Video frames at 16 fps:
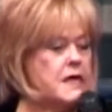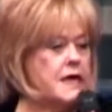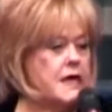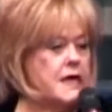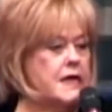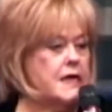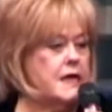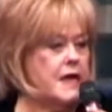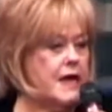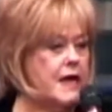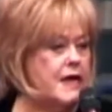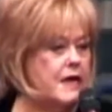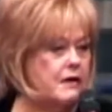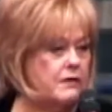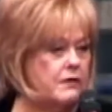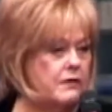In
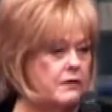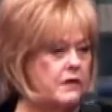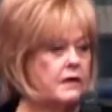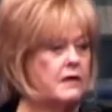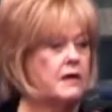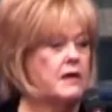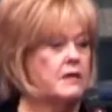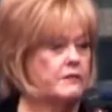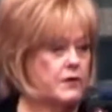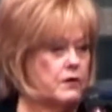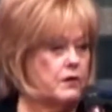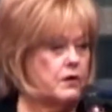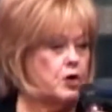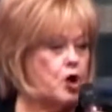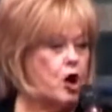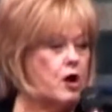hell, their
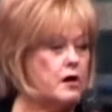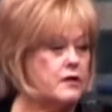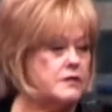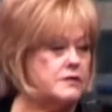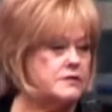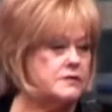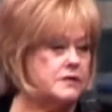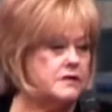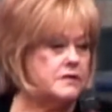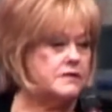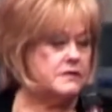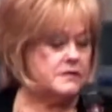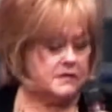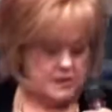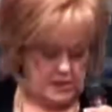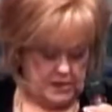
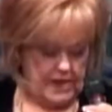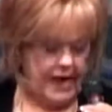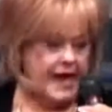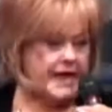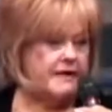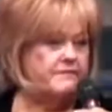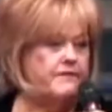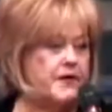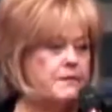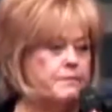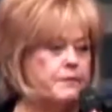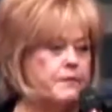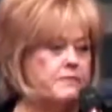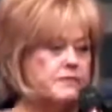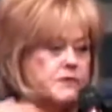carcasses had a vapor of